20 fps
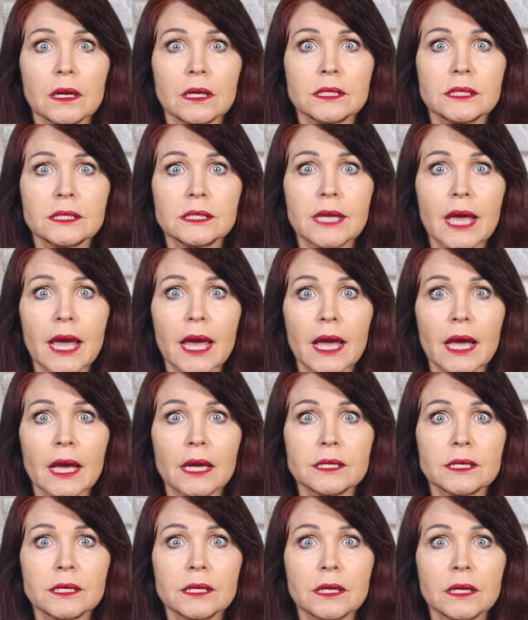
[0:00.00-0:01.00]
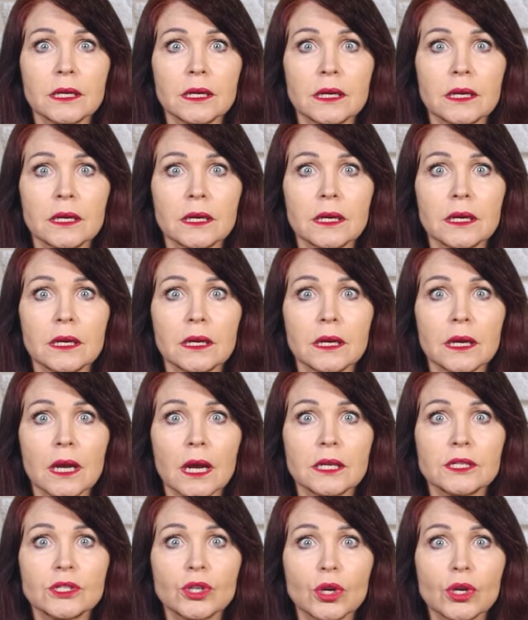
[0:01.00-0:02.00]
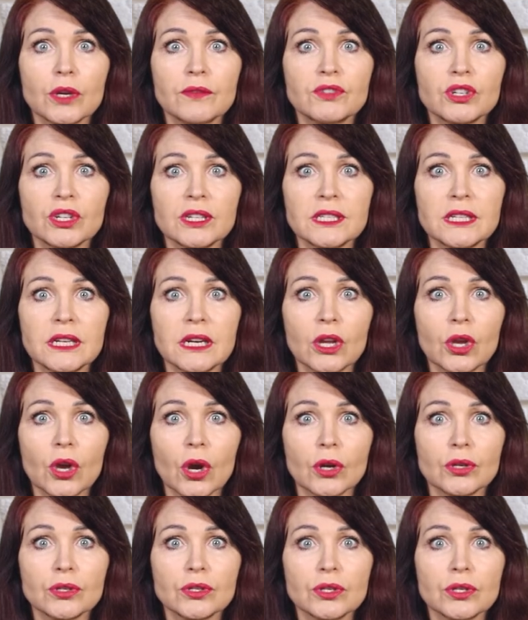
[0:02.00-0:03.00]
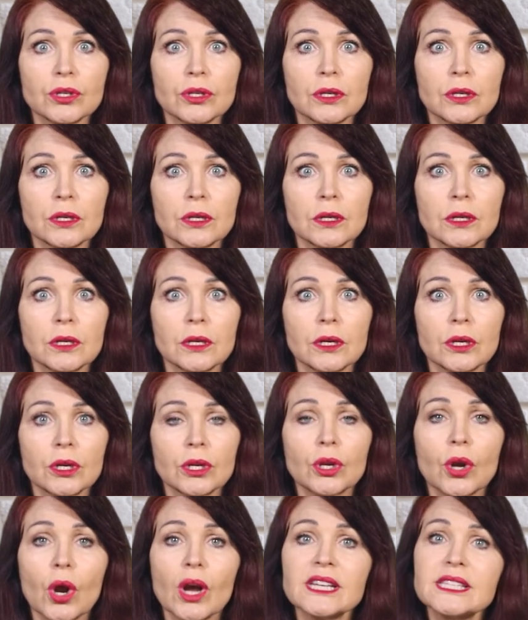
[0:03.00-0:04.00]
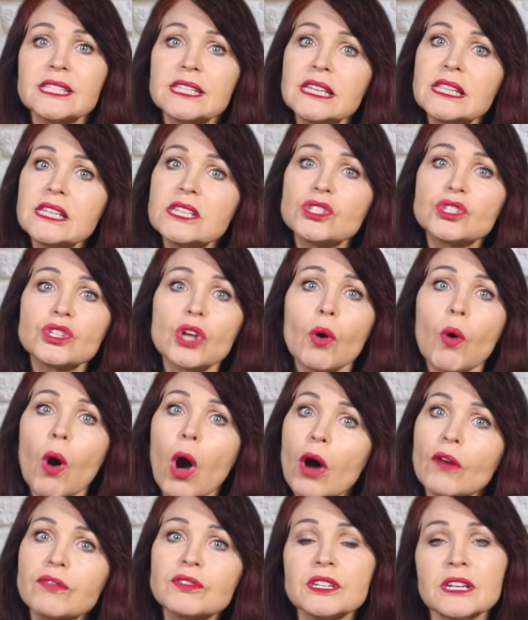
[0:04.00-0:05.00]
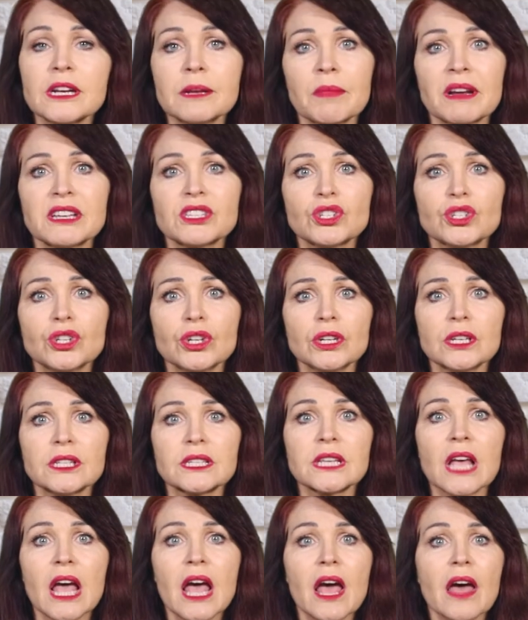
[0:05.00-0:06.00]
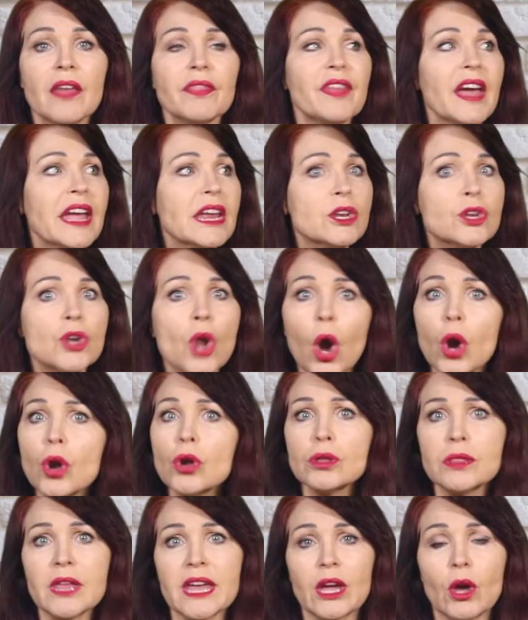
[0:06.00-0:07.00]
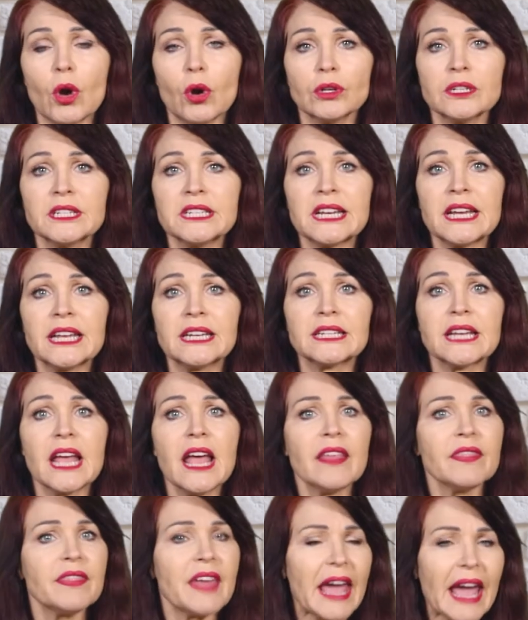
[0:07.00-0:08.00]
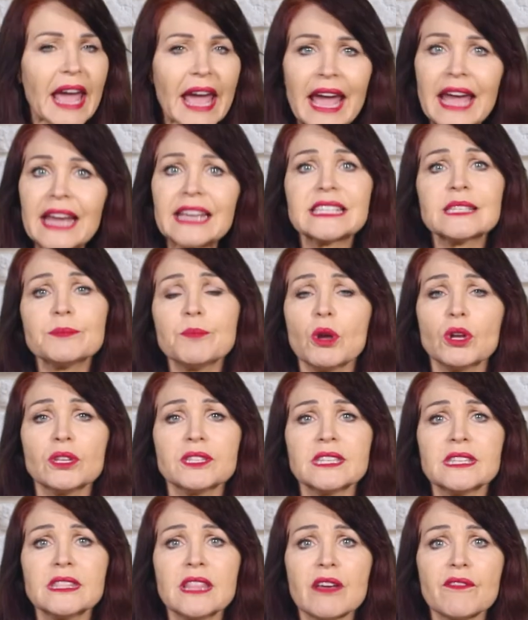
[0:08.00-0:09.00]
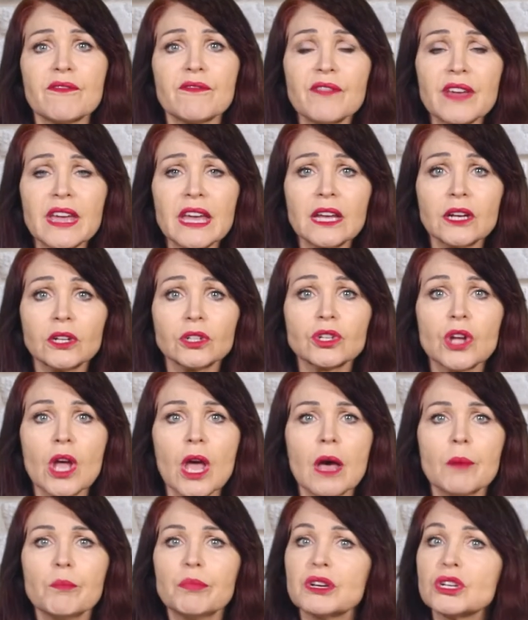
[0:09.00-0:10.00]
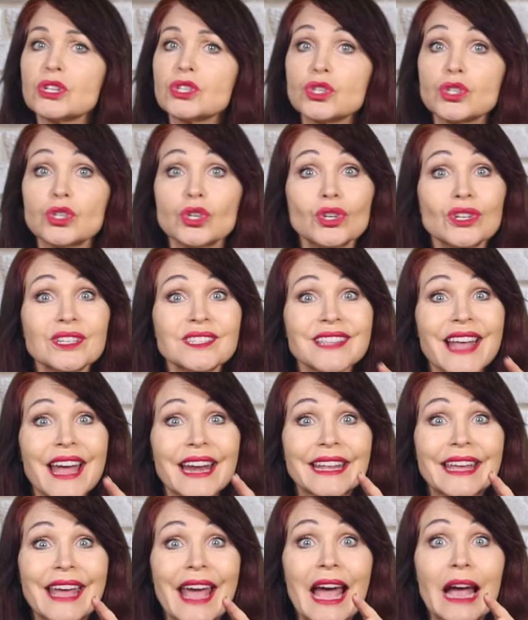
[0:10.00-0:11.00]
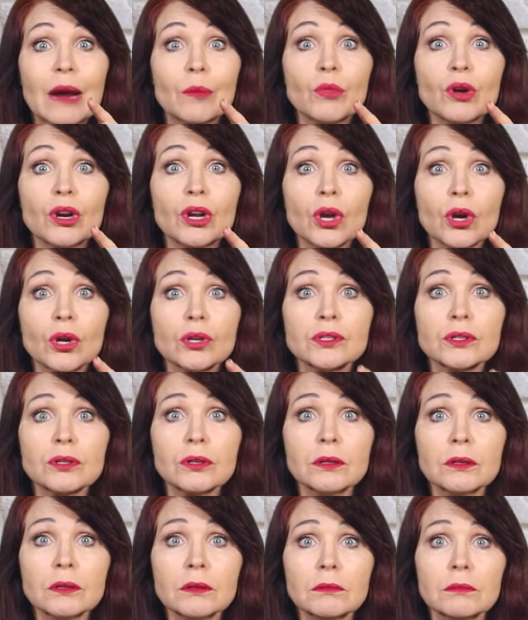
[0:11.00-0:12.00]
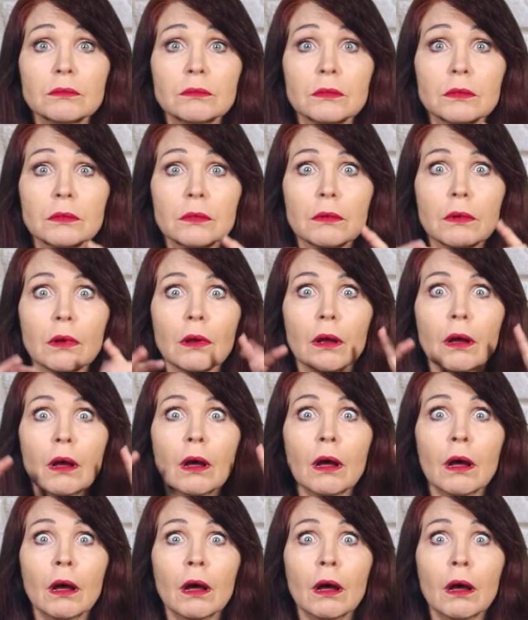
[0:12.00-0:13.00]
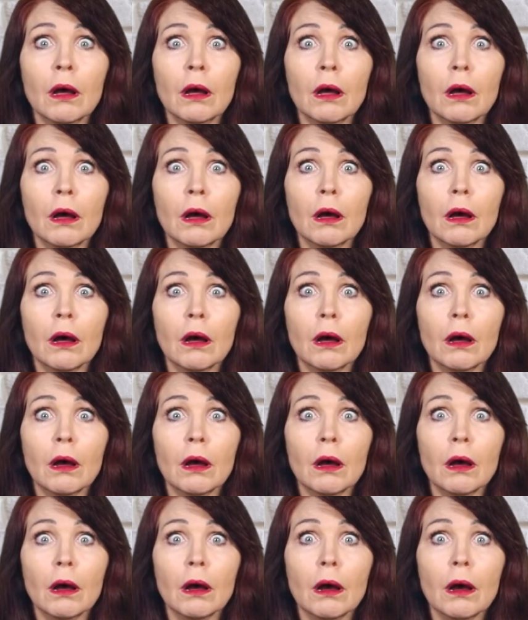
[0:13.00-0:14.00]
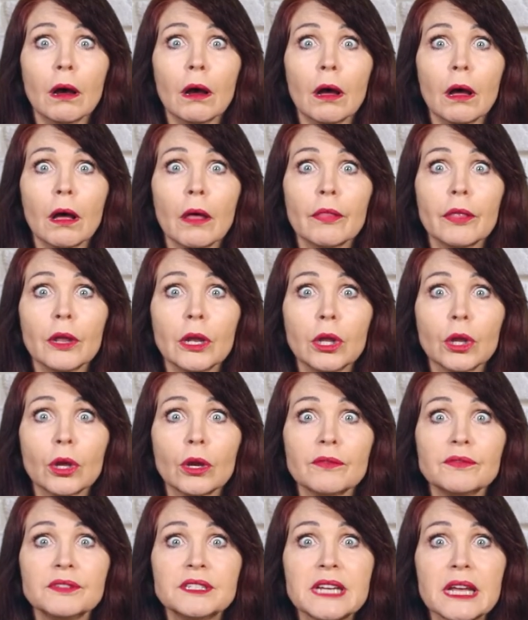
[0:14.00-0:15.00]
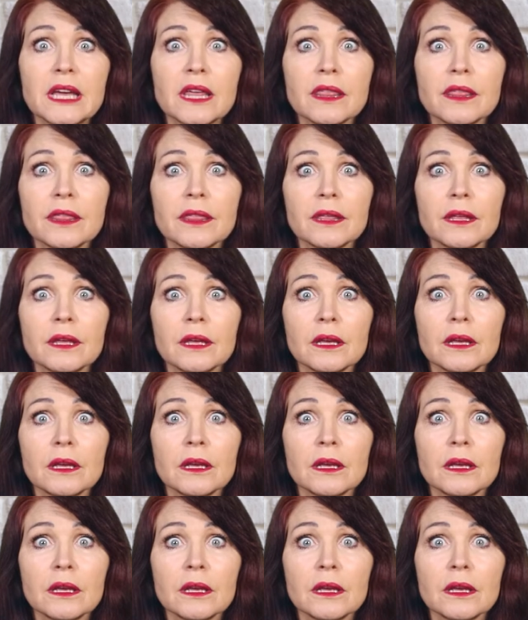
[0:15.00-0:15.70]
Scared, as though you've just seen a ghost. You know, I see this so often in my students. They know their content, they're experts in their field, but as soon as that camera goes on, the look of DITH.